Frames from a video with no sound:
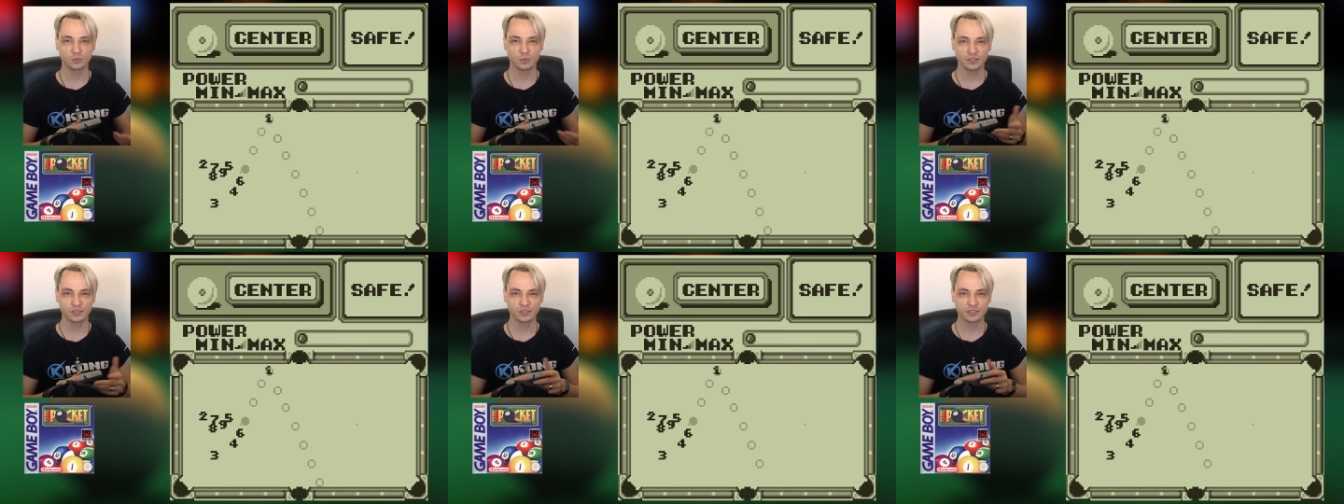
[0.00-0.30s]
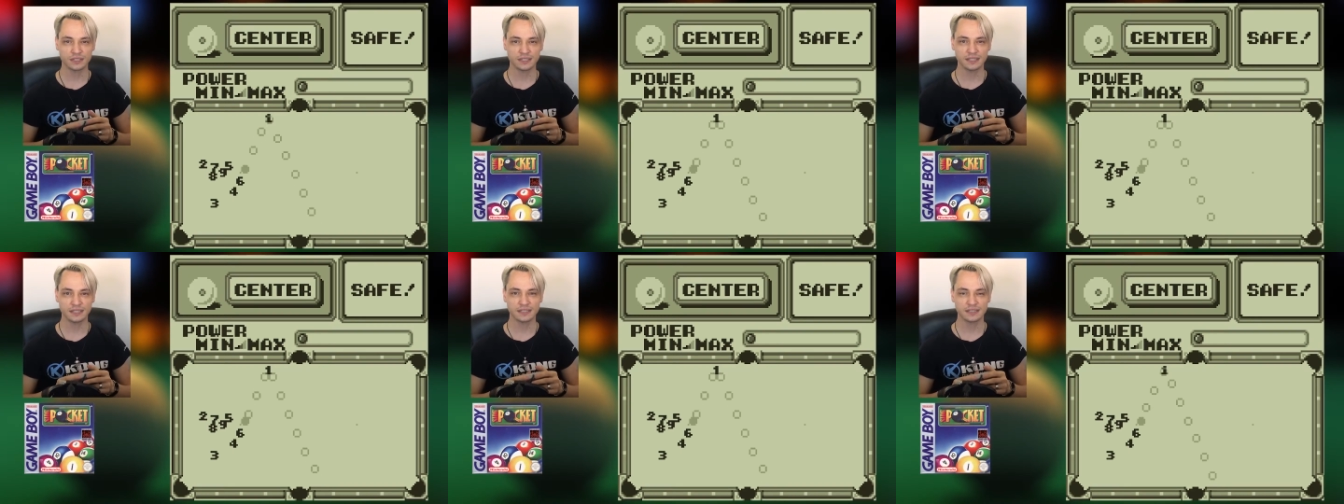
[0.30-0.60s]

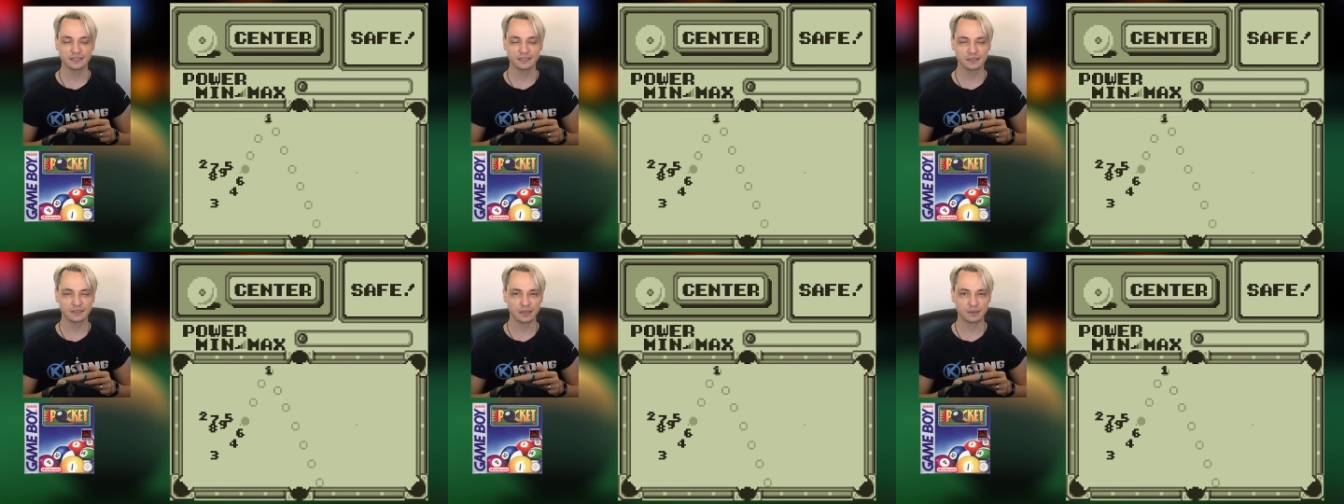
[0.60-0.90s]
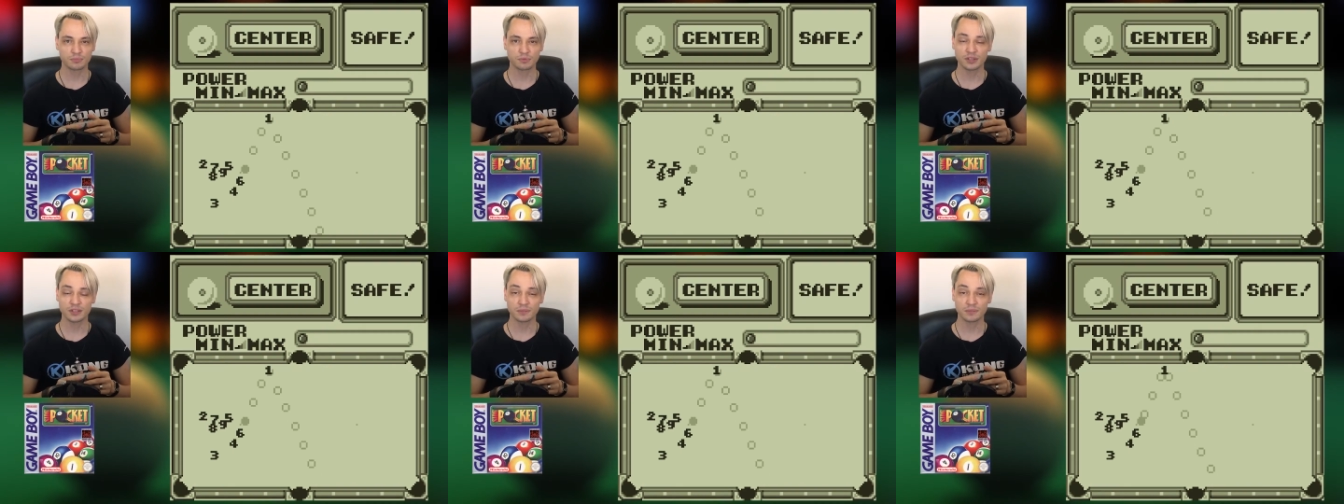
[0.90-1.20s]
which is
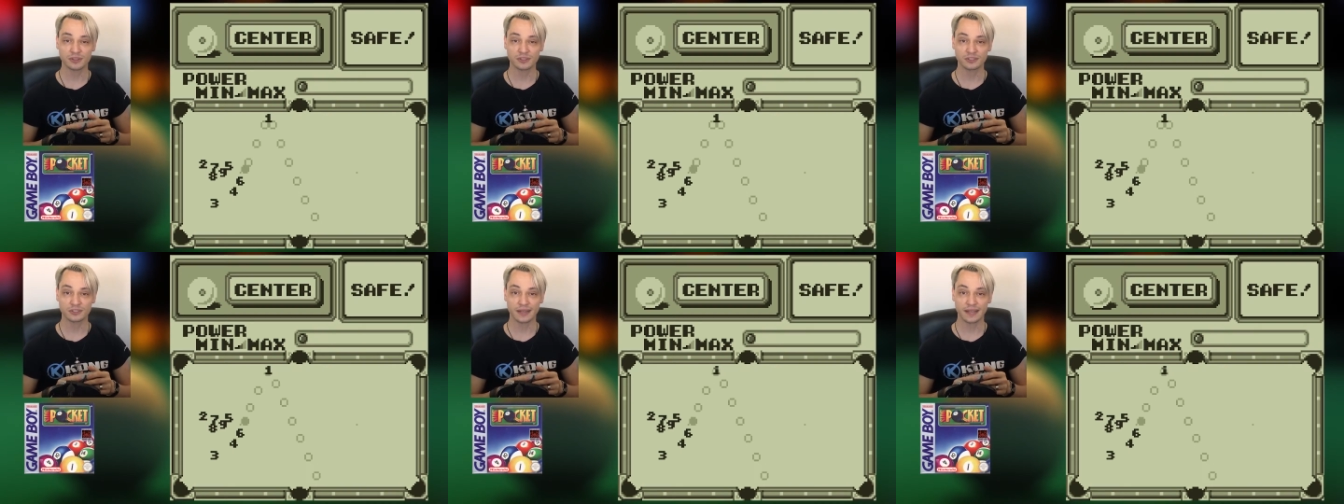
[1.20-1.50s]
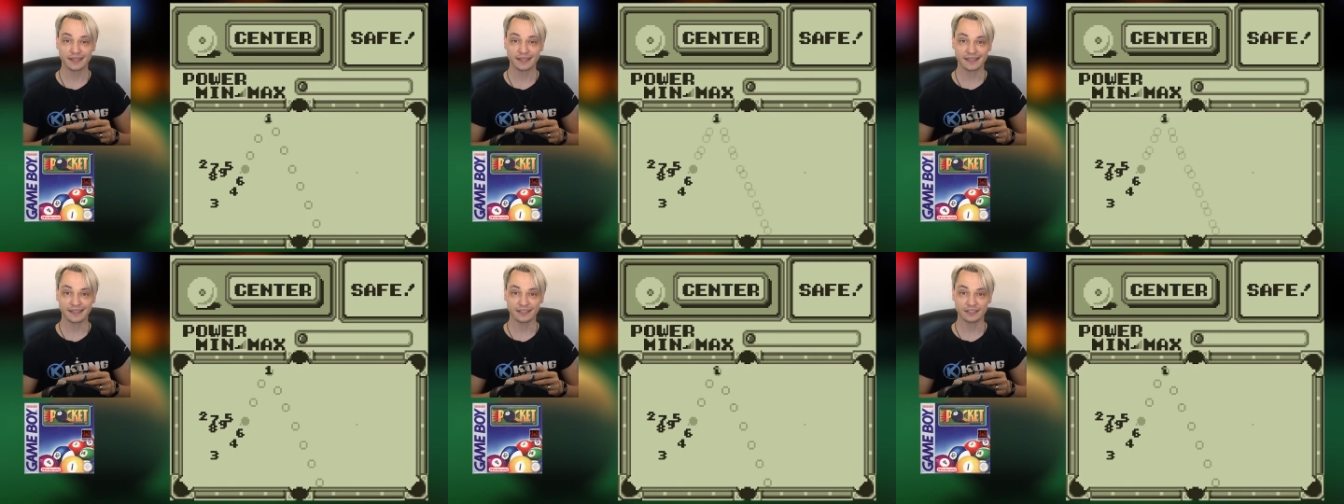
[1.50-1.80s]
pretty much
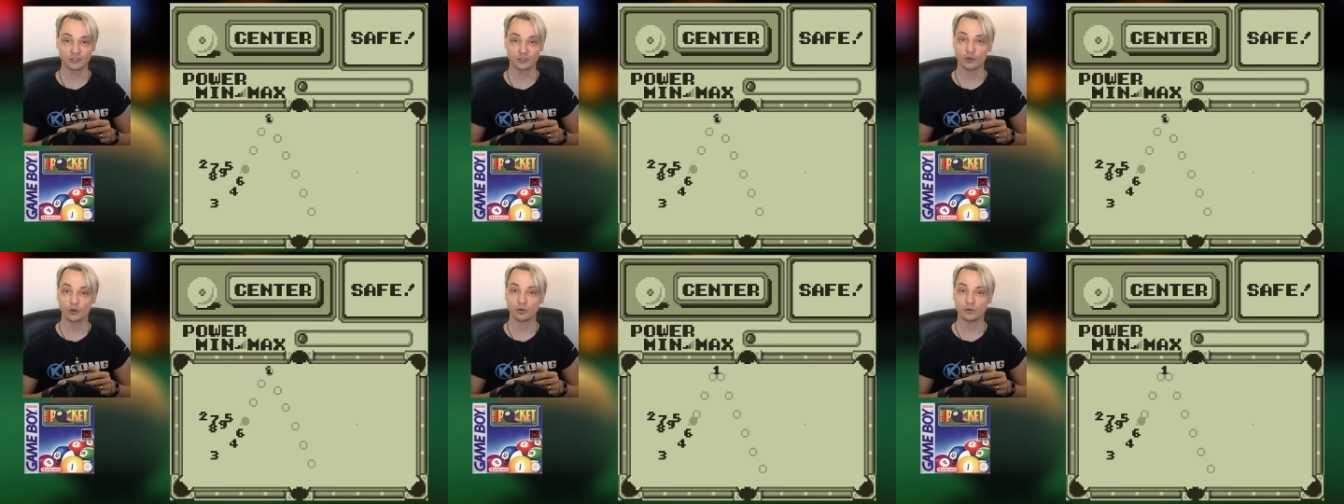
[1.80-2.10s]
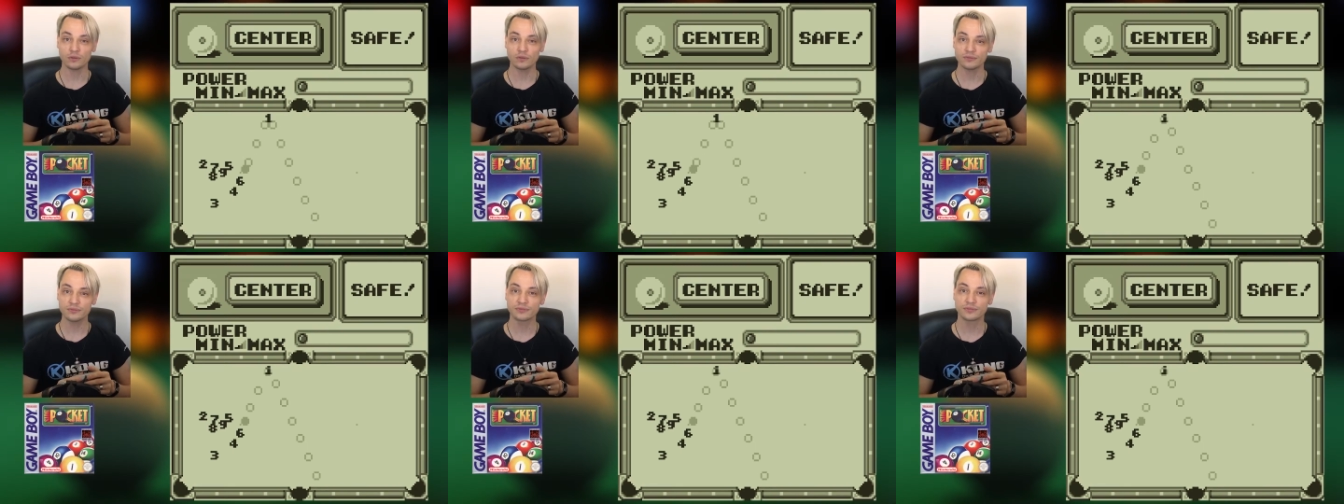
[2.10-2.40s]
like in
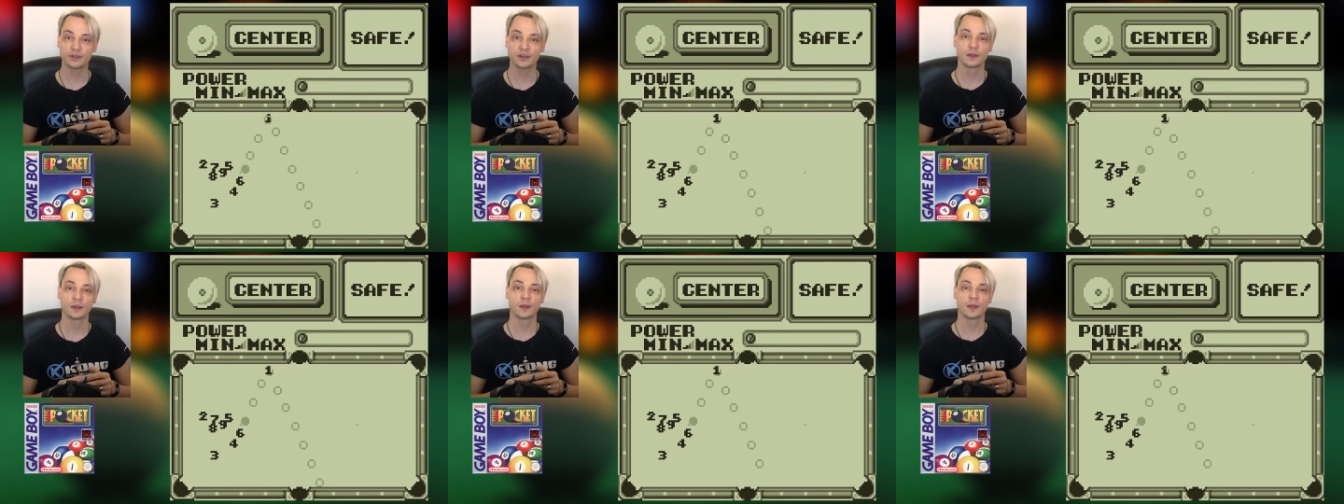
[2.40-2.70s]
golf,